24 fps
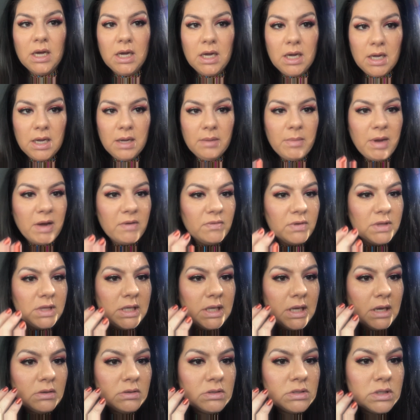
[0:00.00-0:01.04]
Um,
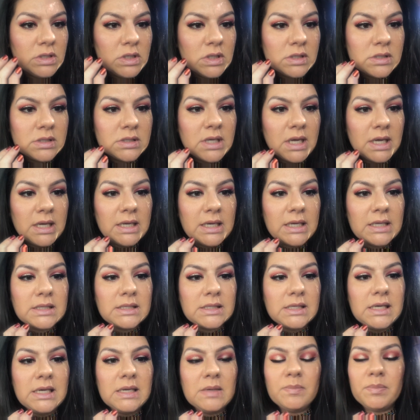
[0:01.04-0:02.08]
everything else looks like
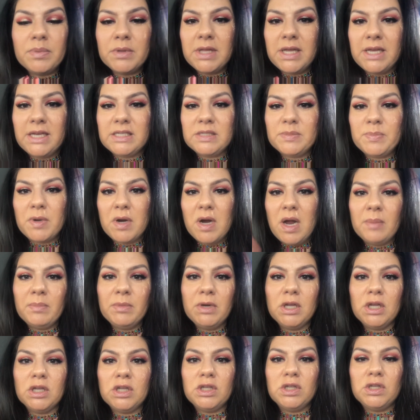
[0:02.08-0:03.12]
it's in place, but I'm
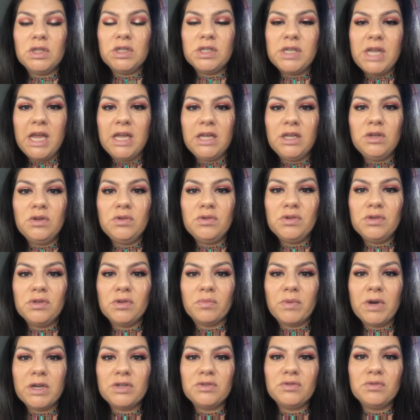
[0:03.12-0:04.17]
going to take you to the
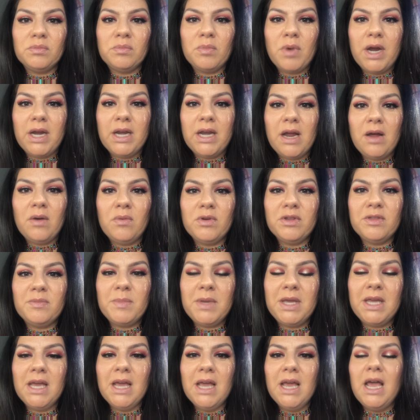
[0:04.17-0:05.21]
restroom right now with
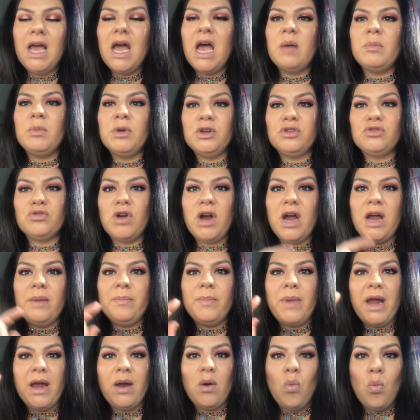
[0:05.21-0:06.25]
me. I'm going to try
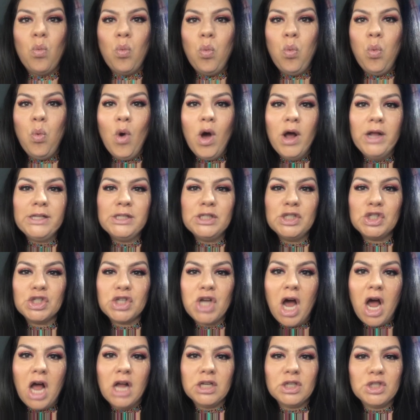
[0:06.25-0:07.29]
my one
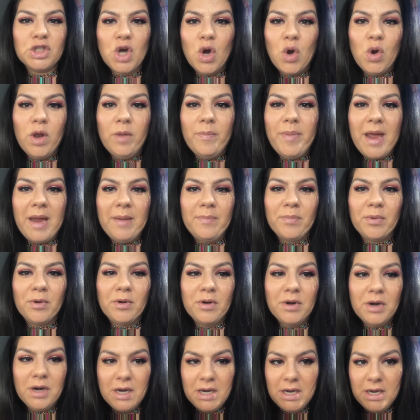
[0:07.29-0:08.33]
Scott toilet paper